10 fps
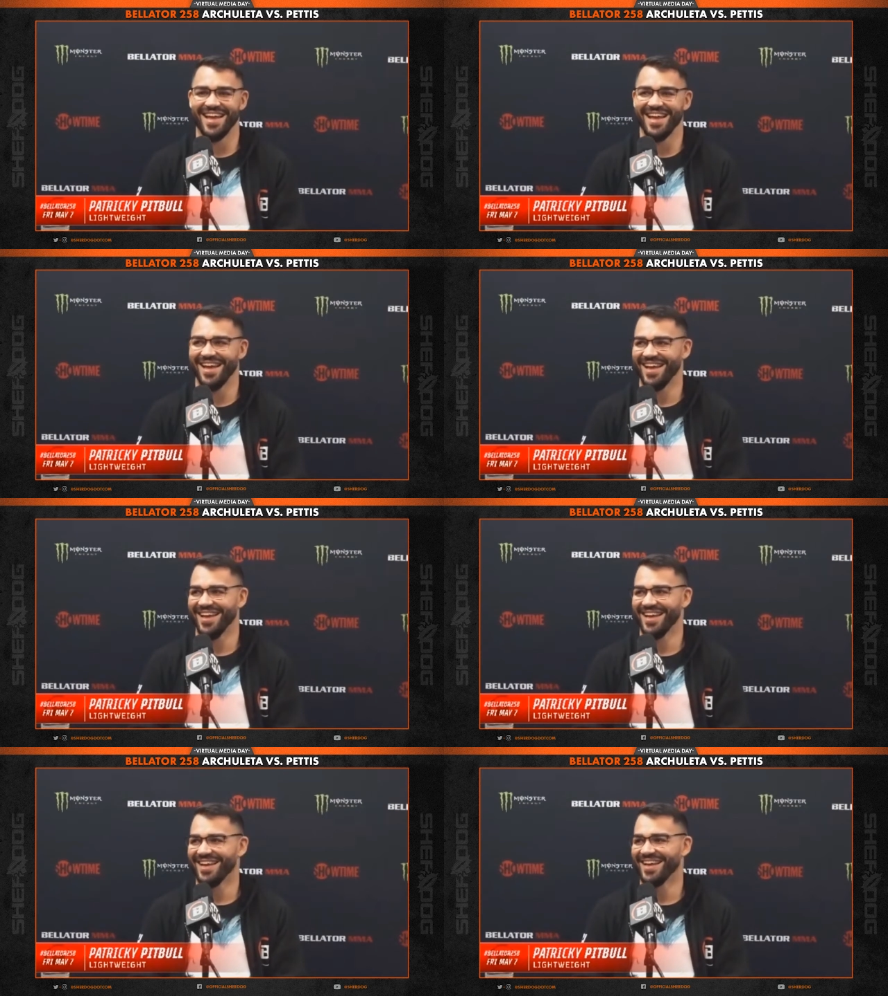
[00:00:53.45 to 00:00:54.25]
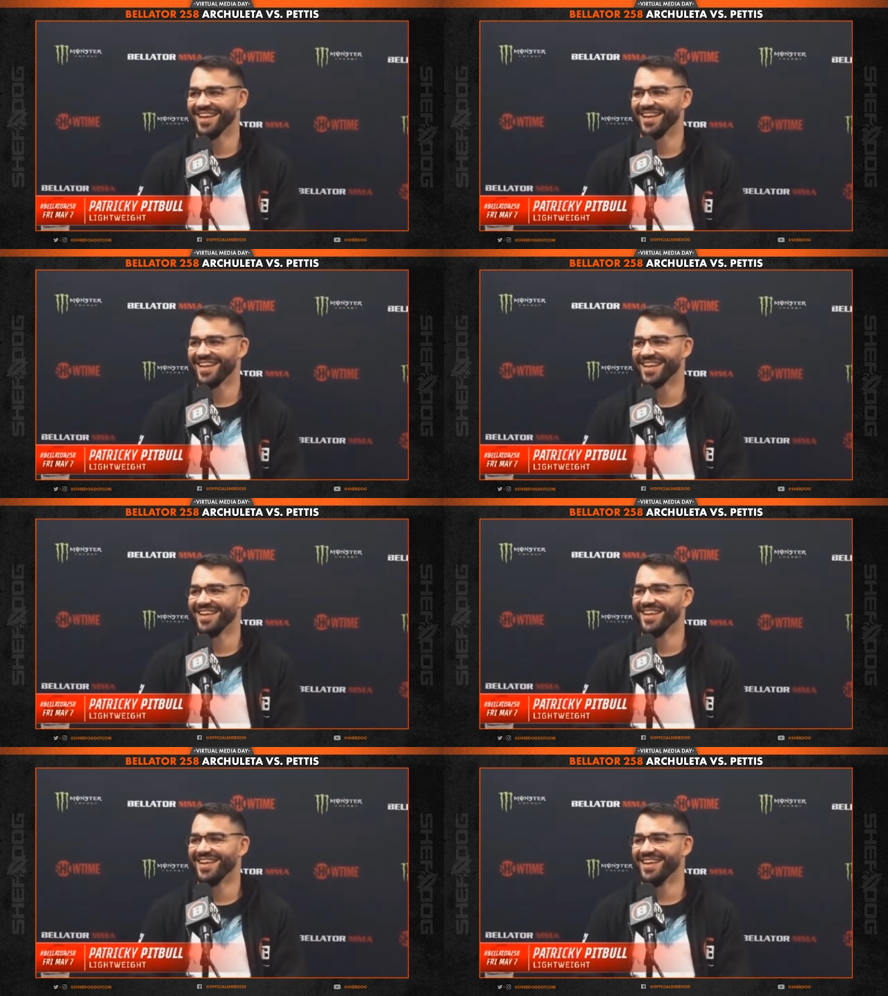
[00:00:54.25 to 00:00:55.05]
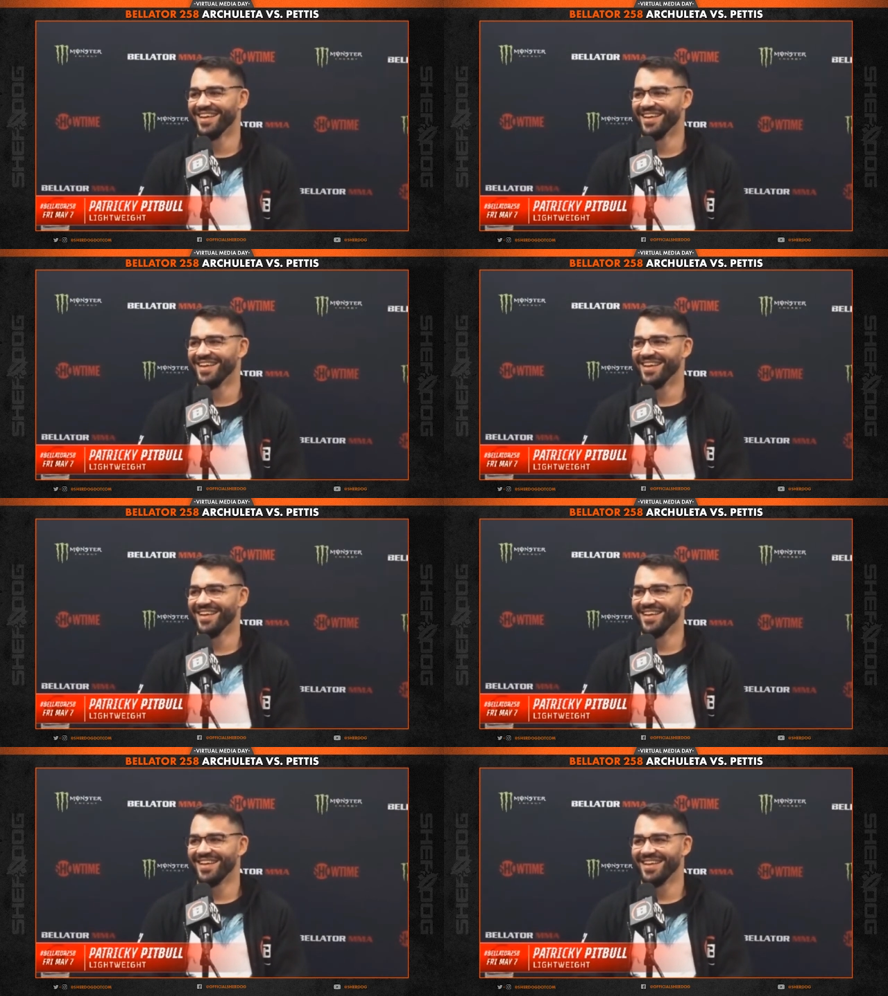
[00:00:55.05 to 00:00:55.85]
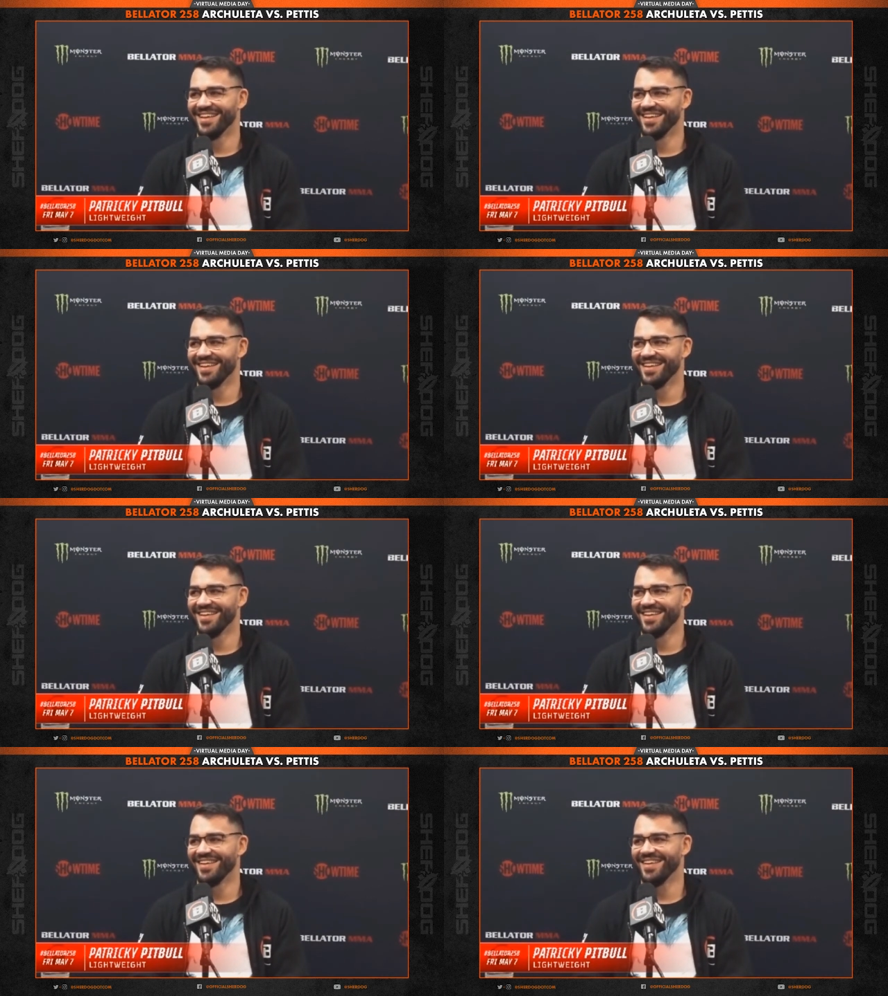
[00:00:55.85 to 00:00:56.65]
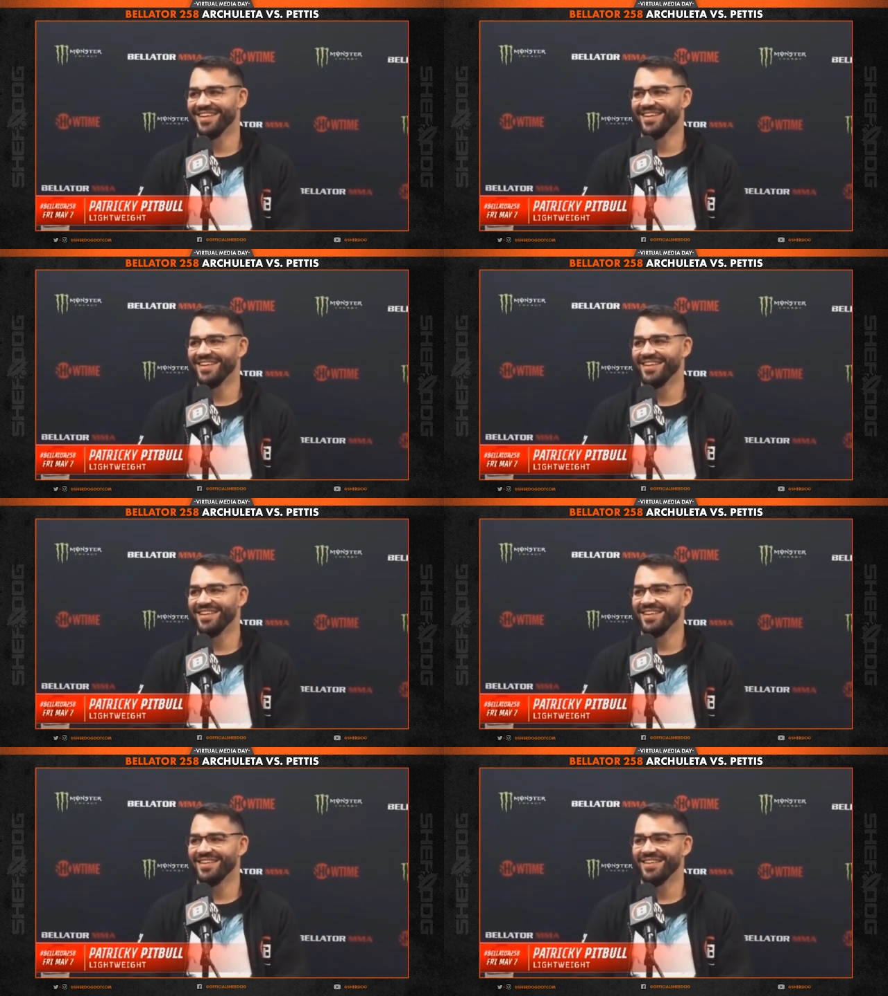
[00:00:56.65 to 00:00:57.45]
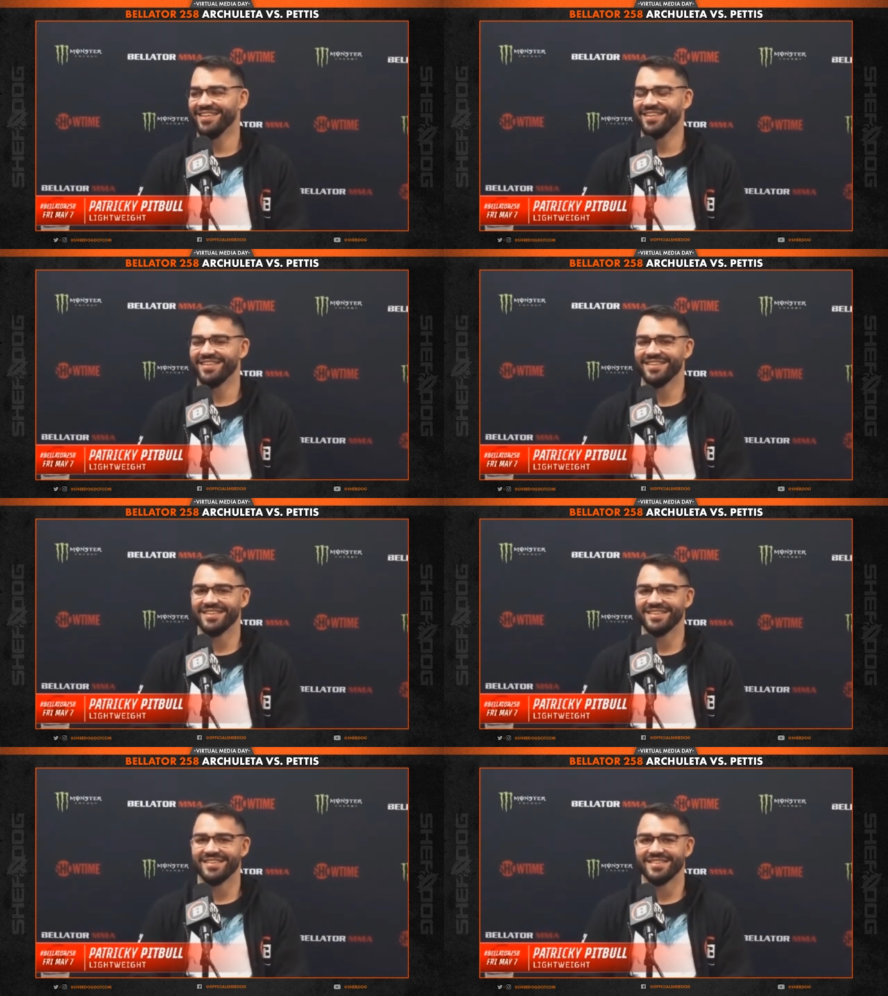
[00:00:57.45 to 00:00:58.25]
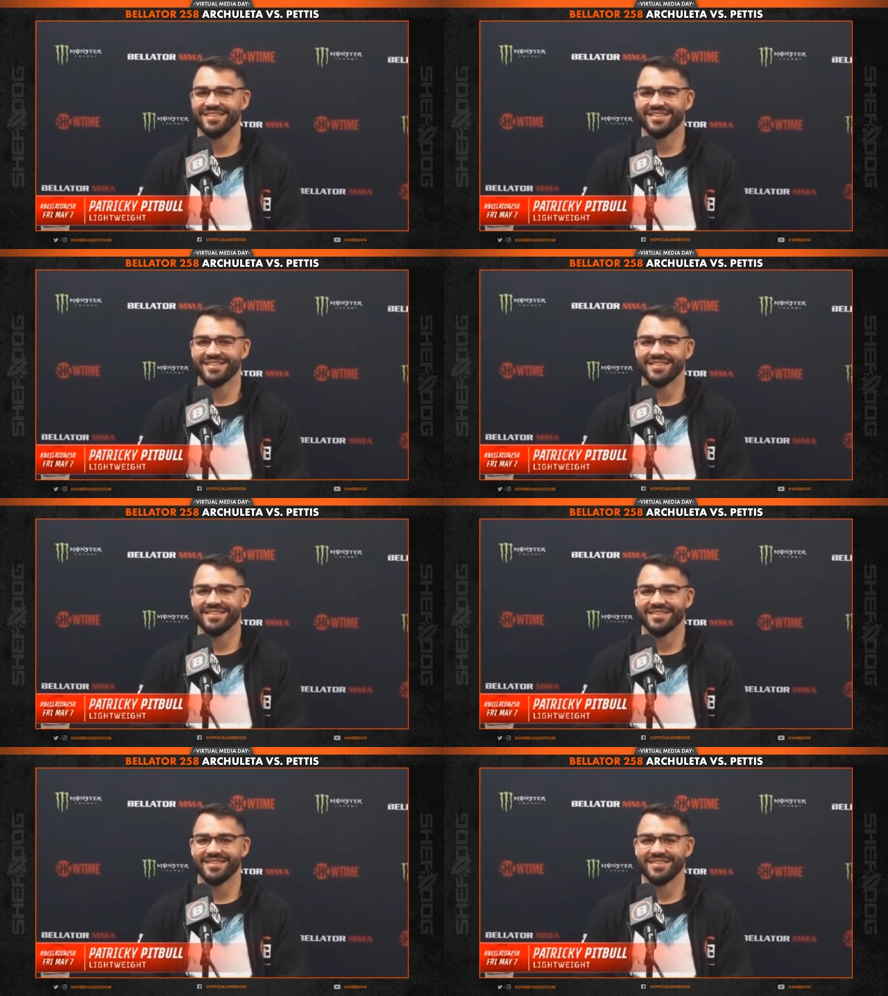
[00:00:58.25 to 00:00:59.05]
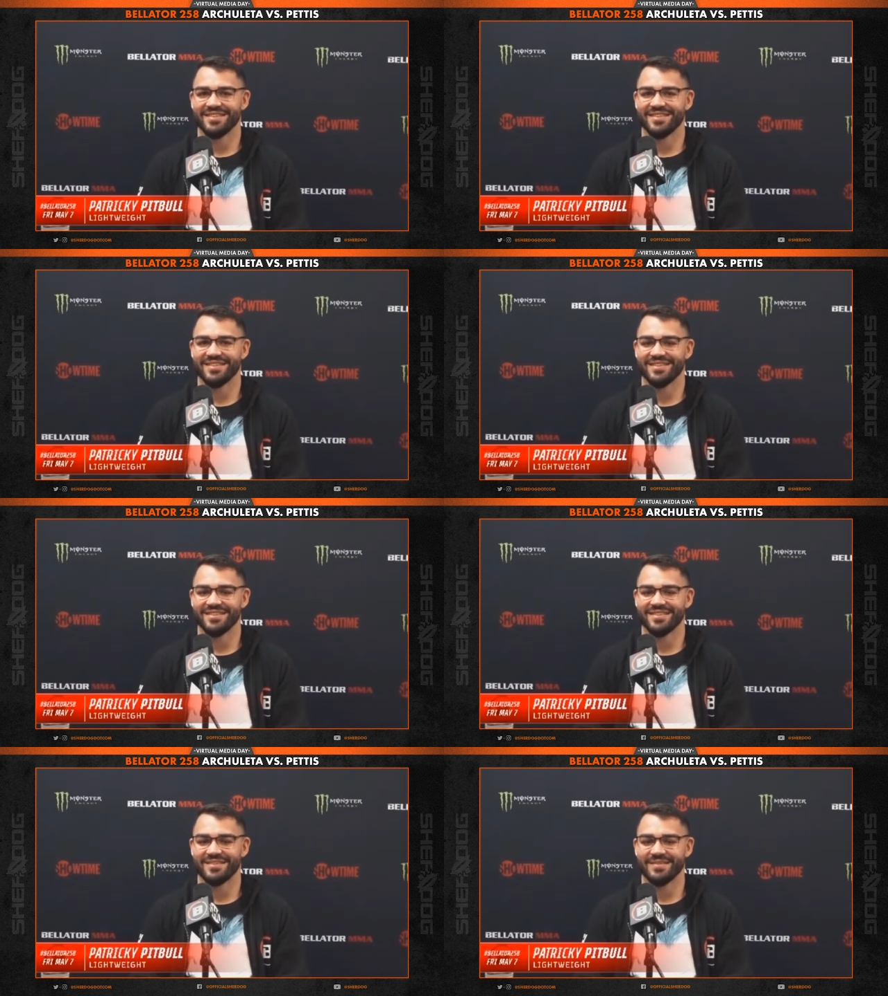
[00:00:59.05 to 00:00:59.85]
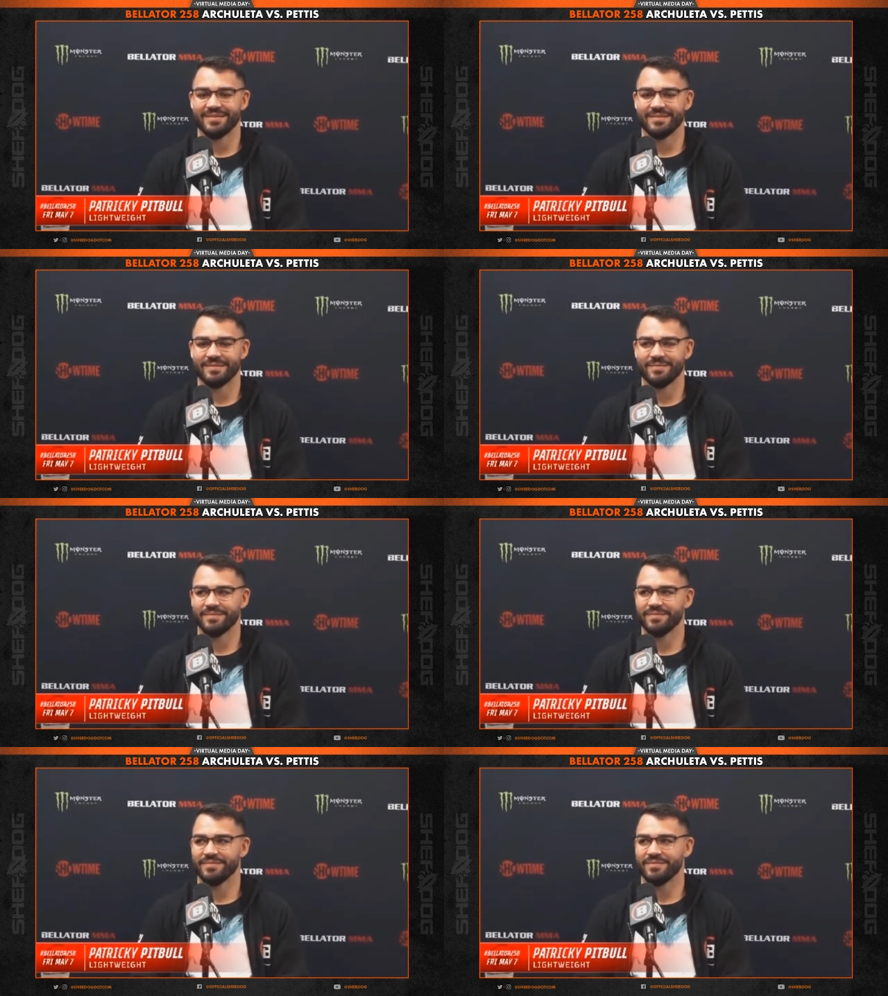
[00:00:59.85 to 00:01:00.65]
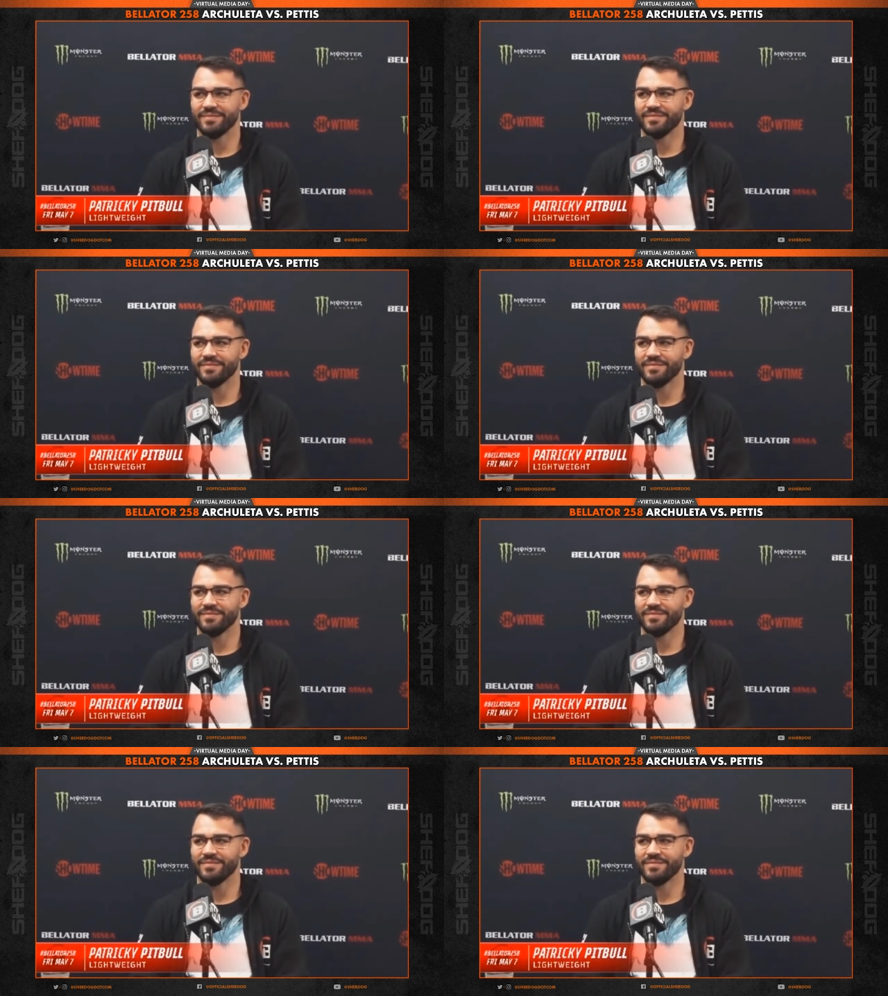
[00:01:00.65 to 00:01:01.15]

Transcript: No one is speaking in this clip.